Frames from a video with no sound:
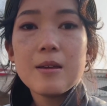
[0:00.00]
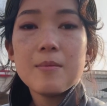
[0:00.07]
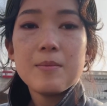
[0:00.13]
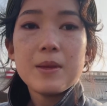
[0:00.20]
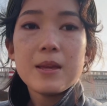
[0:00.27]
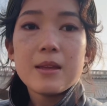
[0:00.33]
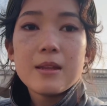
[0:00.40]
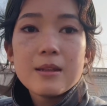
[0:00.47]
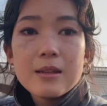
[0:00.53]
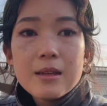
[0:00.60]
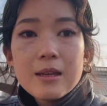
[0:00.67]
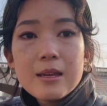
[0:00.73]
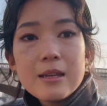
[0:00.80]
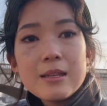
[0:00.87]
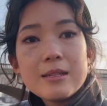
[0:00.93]
been
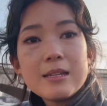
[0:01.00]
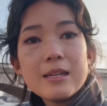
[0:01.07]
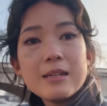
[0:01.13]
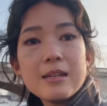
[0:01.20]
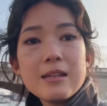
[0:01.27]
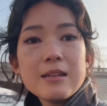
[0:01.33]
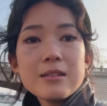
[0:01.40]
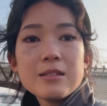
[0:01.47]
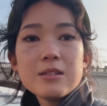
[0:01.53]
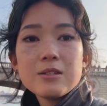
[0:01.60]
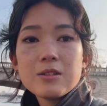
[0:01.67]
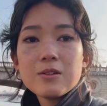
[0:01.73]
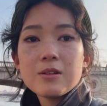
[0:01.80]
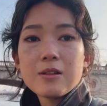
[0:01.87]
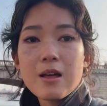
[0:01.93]
needing to
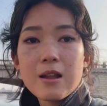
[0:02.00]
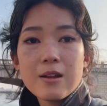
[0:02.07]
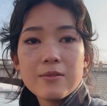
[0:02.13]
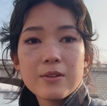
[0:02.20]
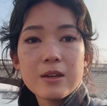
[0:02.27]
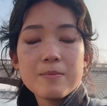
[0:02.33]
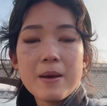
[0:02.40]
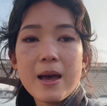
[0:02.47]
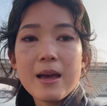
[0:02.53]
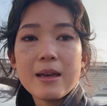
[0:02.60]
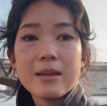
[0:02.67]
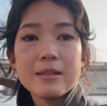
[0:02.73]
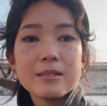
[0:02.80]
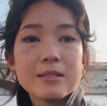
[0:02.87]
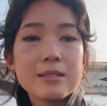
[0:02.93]
do a lot of
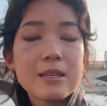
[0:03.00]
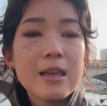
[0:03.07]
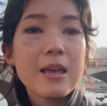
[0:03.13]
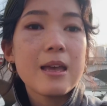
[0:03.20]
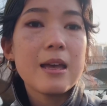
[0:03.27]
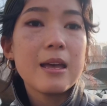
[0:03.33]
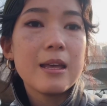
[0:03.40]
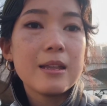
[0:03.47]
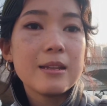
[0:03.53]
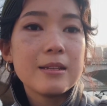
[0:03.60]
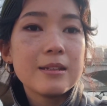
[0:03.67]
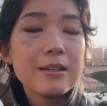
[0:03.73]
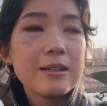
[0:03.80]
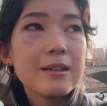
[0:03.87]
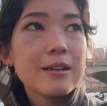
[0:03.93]
goodbyes and